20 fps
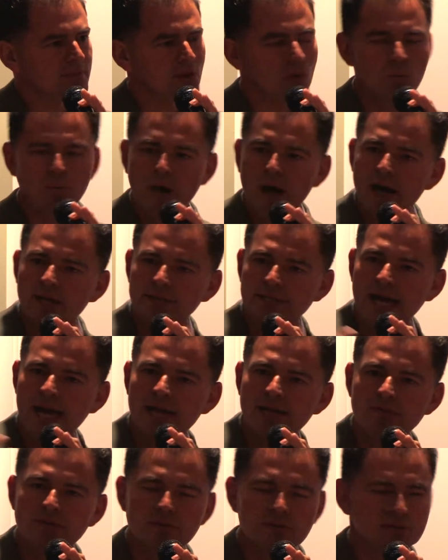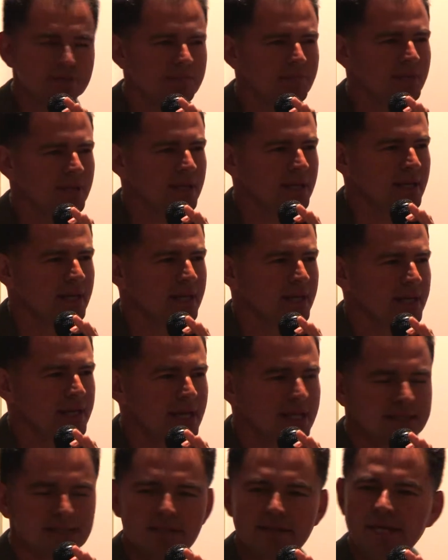wild animals.
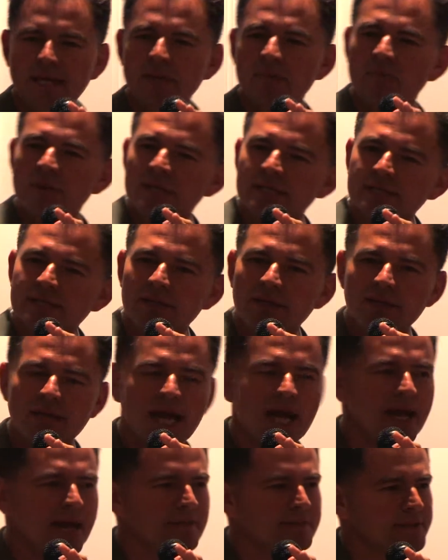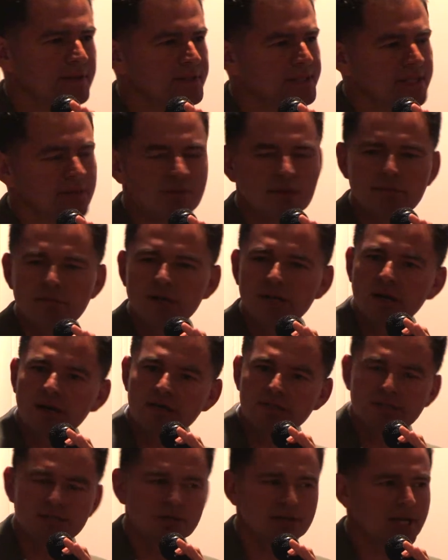Yet they risked their lives, and some of them
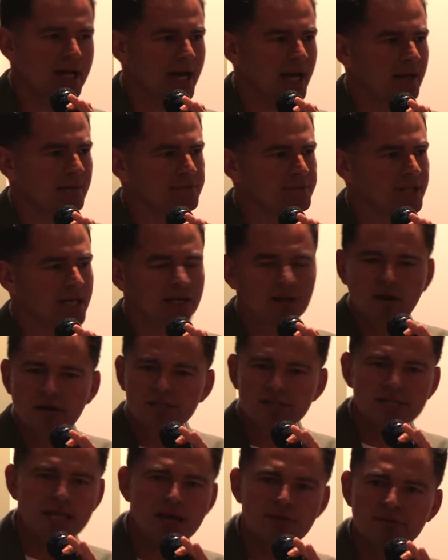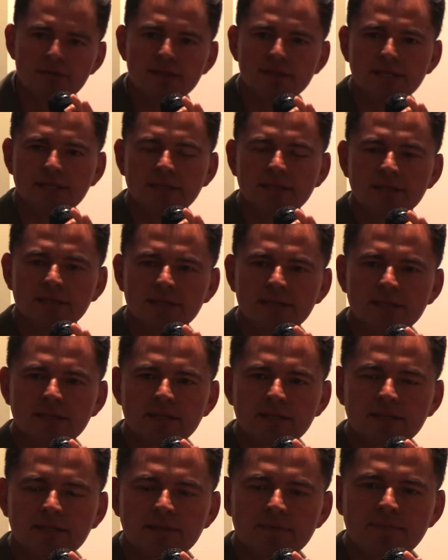lost their lives. They lost everything.
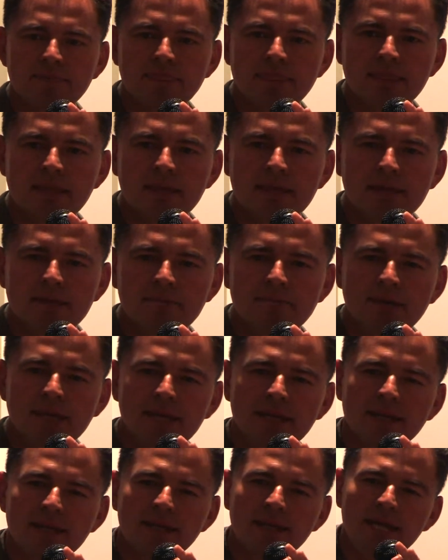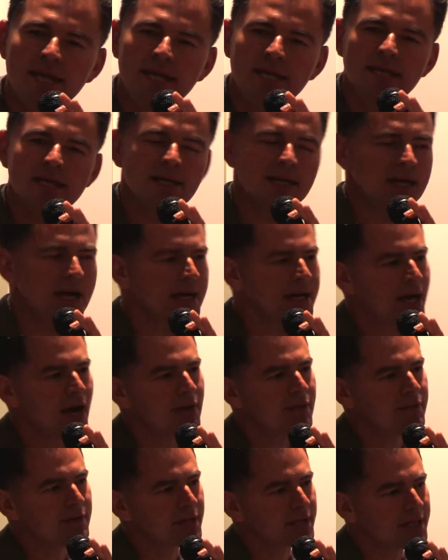But they got
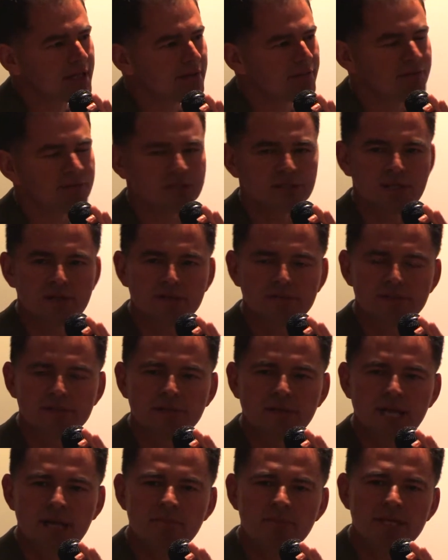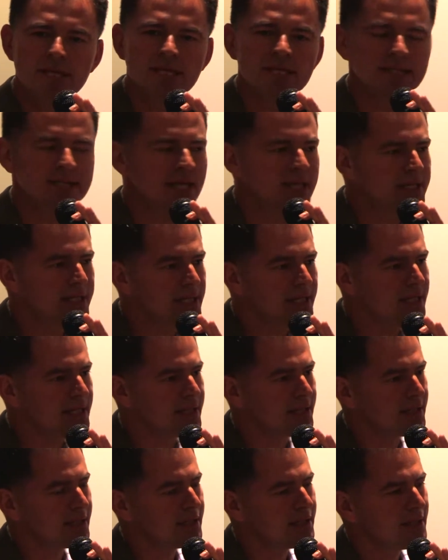out of their comfort zones, and because they
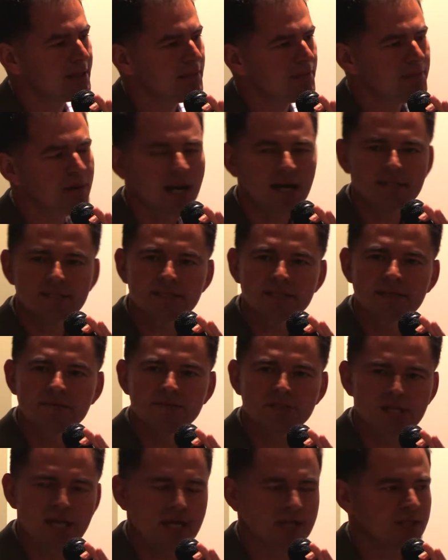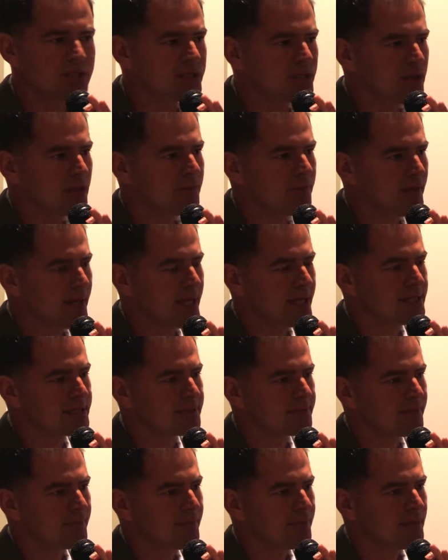did, positive change took place.